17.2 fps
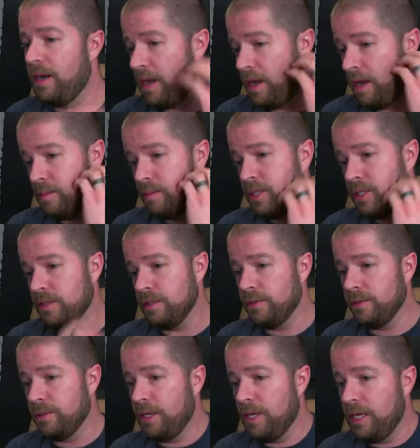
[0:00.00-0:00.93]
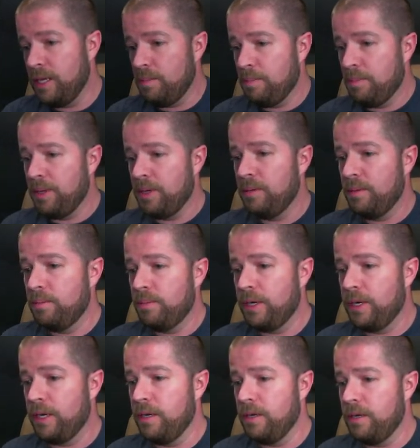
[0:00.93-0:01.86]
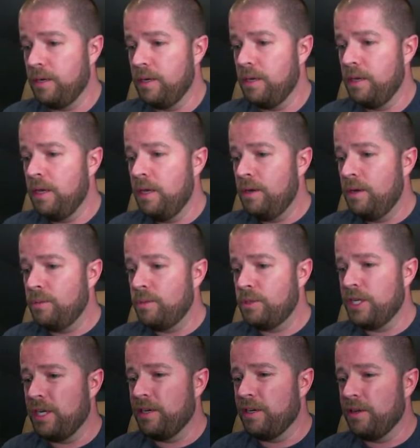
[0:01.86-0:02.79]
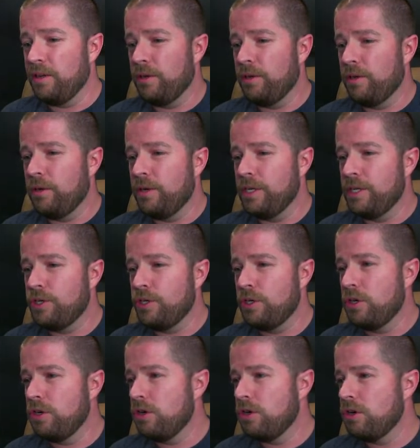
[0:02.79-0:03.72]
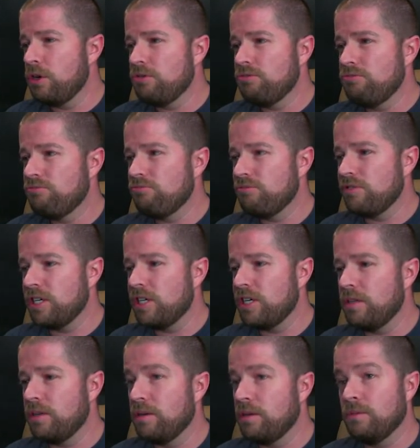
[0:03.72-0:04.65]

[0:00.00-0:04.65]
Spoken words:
absolute keep. Pretty good. Wish I had another creature, like another,